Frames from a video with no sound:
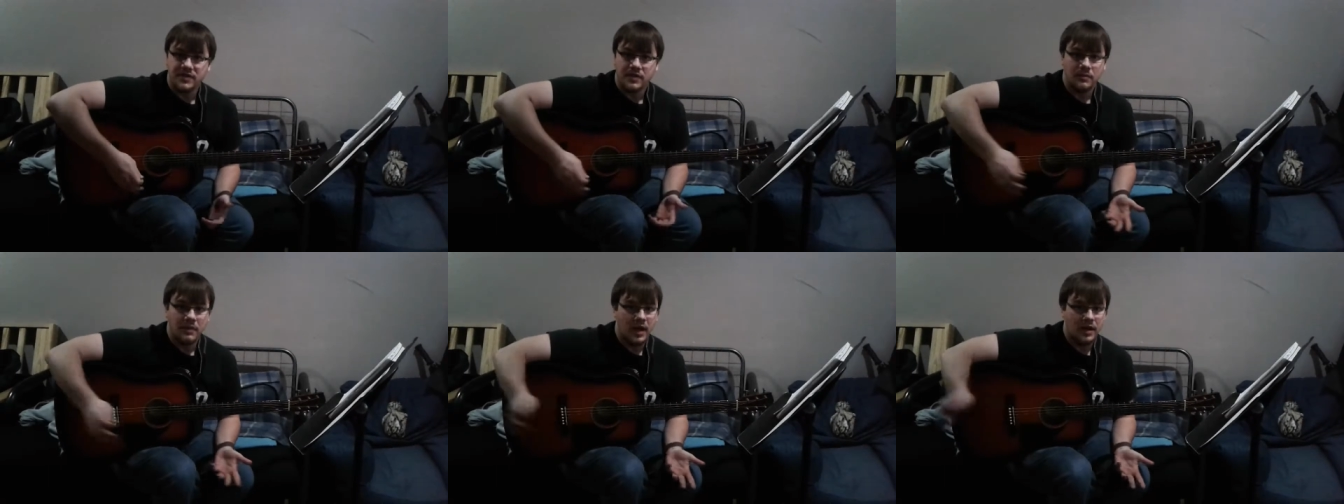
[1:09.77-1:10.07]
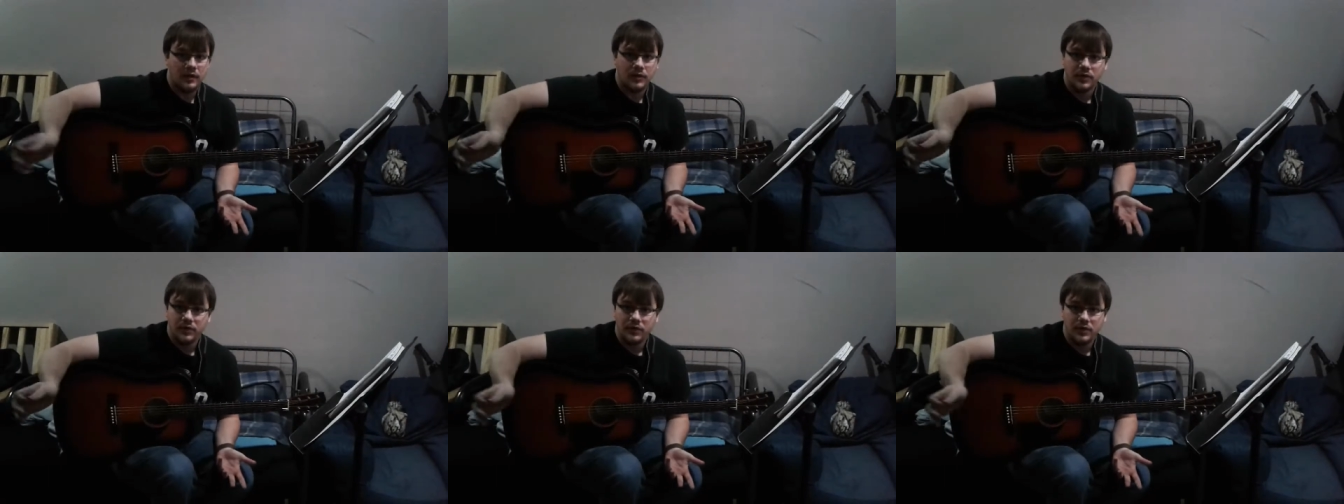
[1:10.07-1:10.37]
no
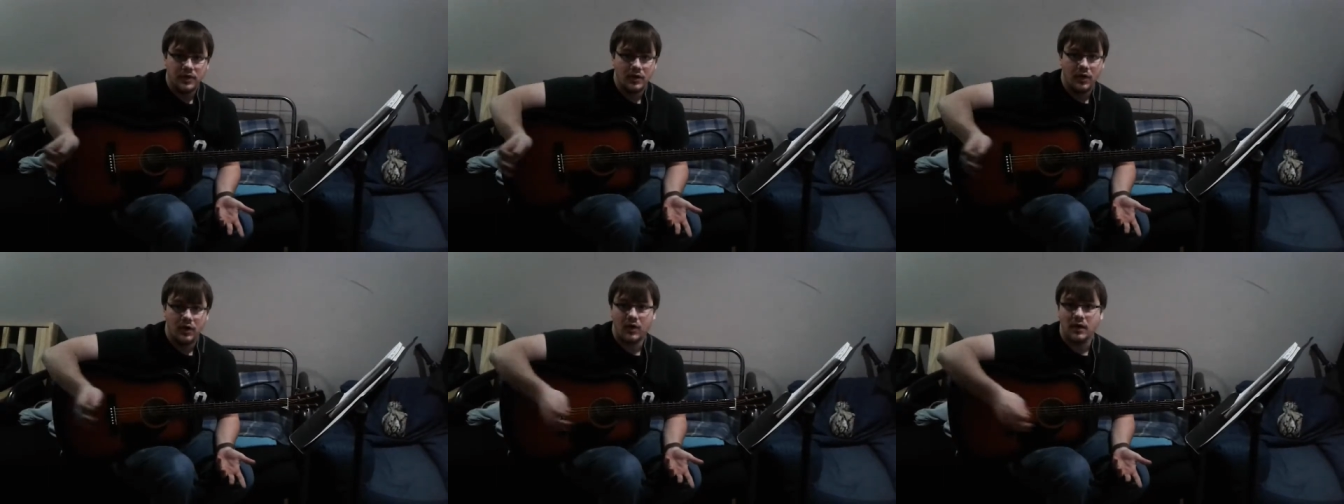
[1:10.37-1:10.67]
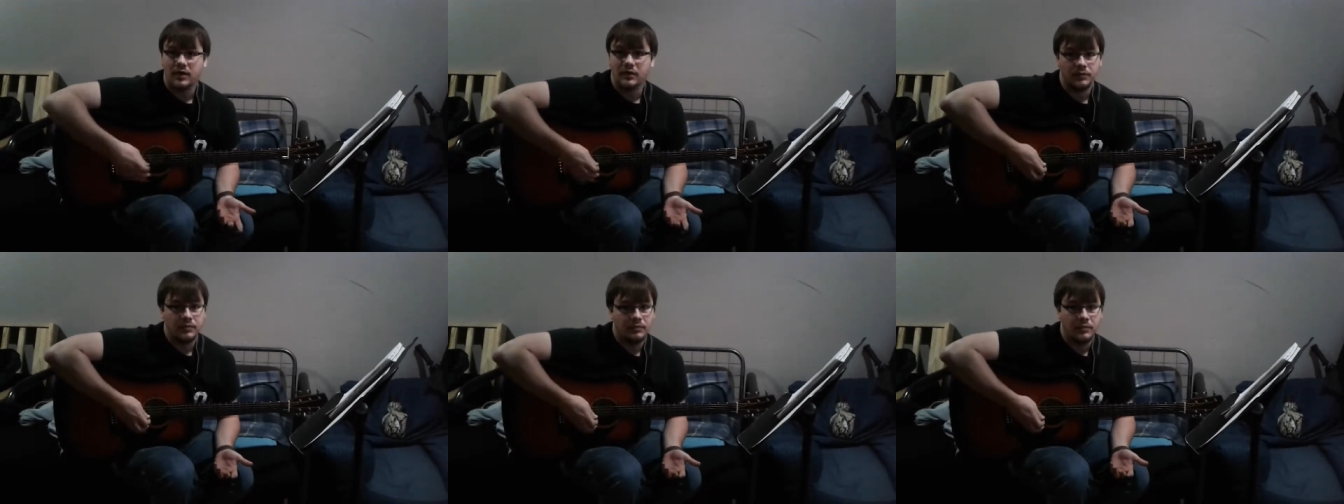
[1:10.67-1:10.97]
matter who you
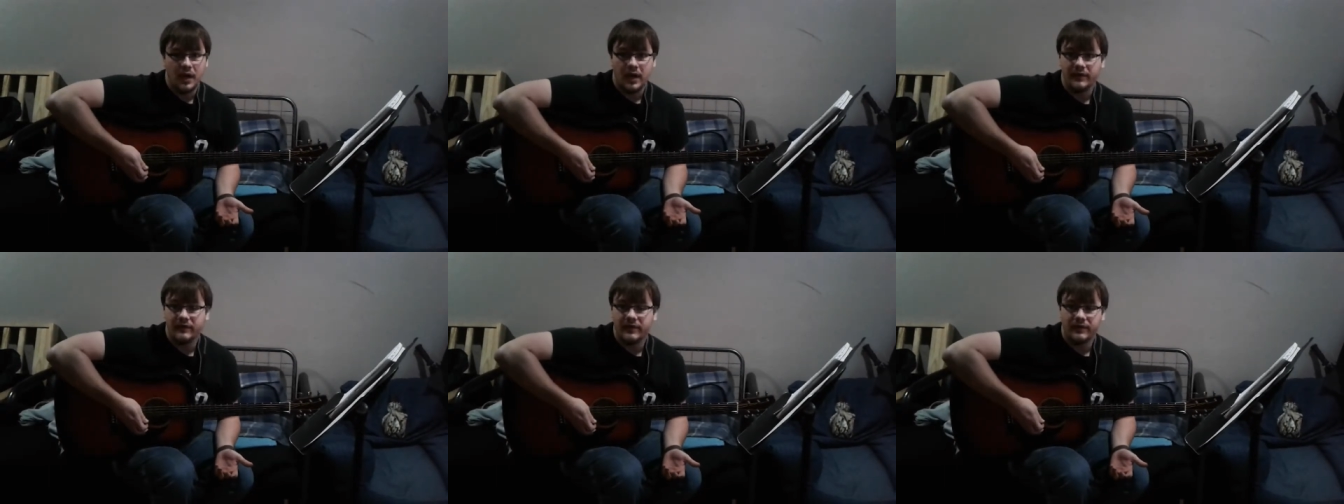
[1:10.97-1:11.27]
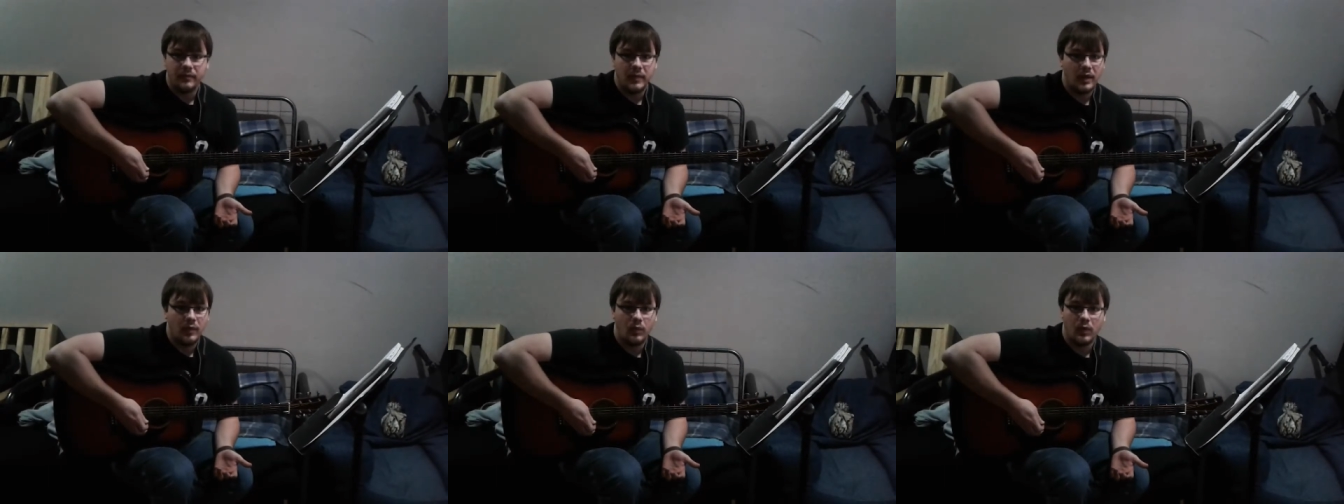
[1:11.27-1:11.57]
are. I
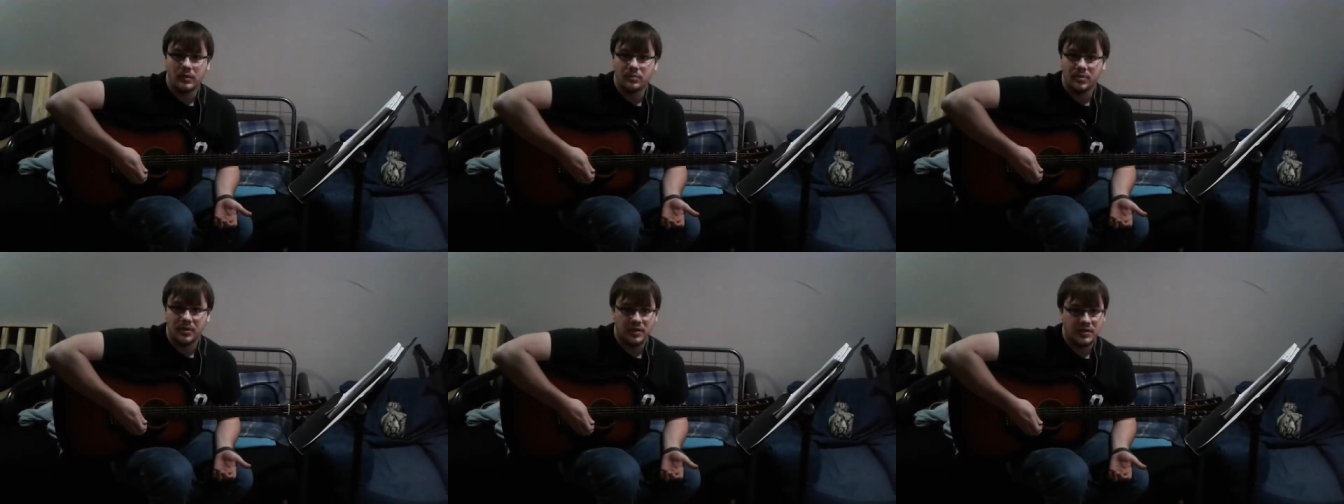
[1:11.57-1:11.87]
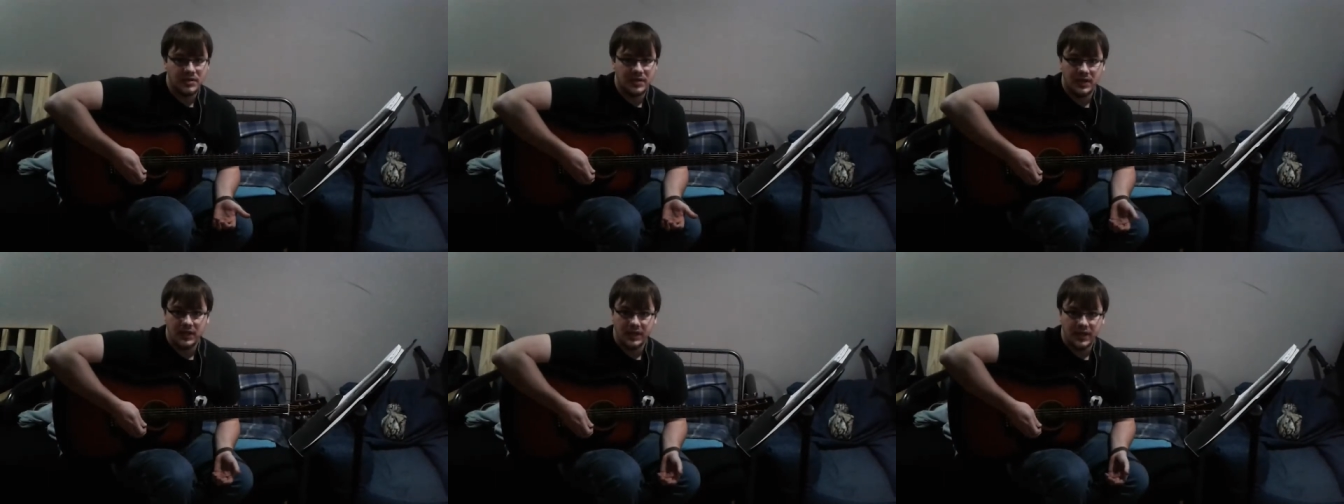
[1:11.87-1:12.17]
haven't met one
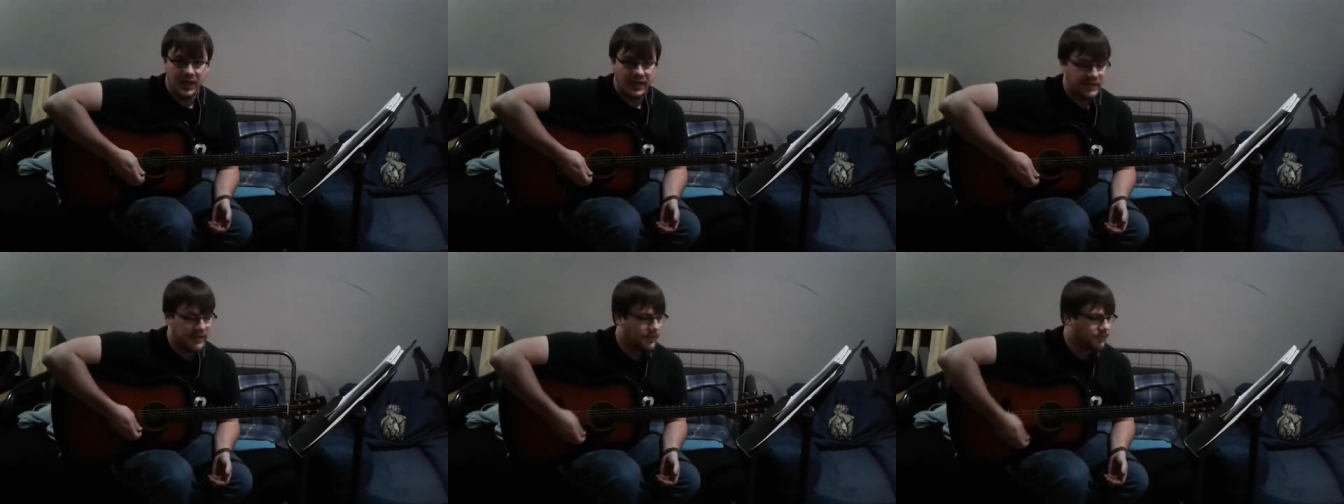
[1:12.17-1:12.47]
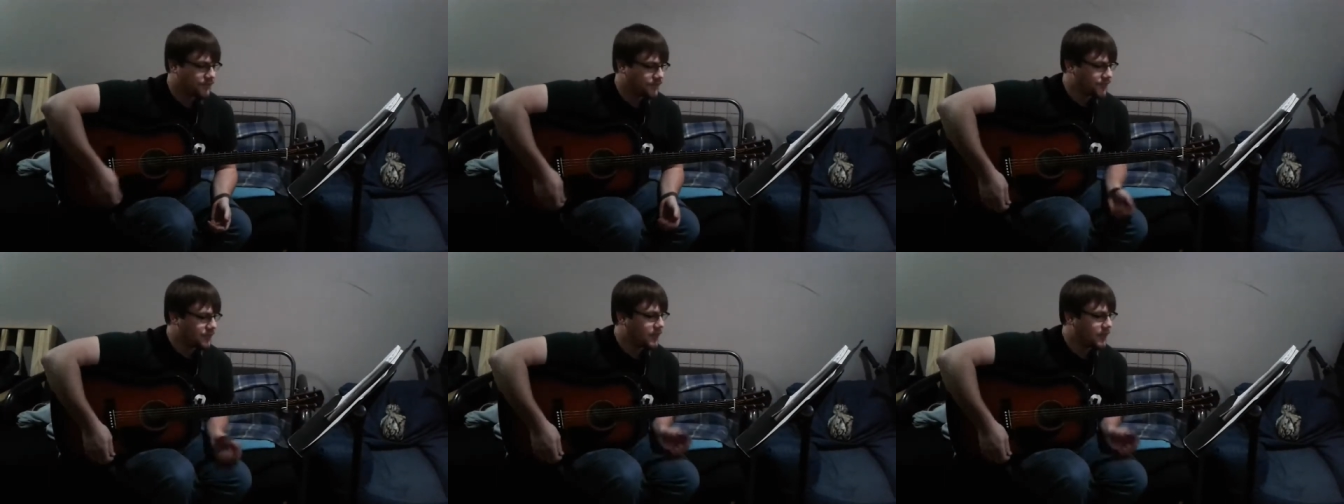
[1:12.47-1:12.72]
person that doesn't.